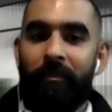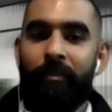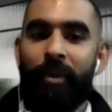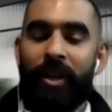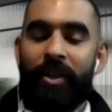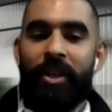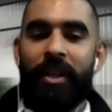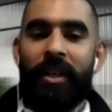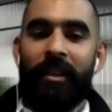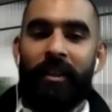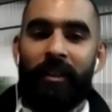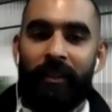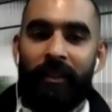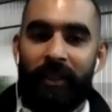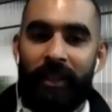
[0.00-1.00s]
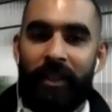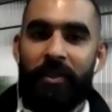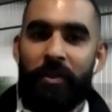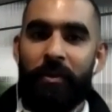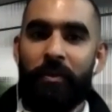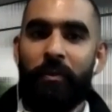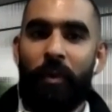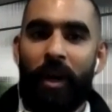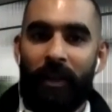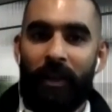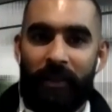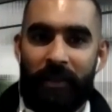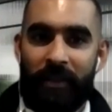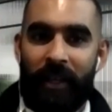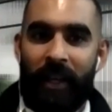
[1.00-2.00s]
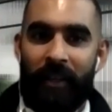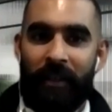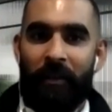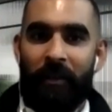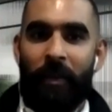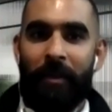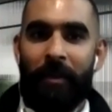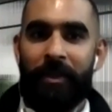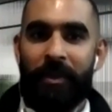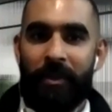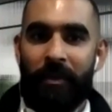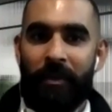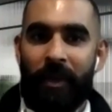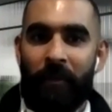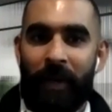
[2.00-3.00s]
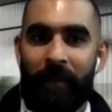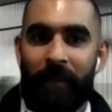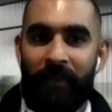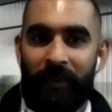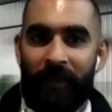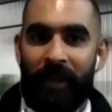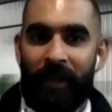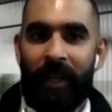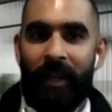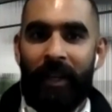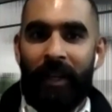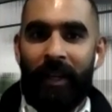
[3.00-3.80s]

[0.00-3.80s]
bridging these two worlds together, Web 2 and Web 3.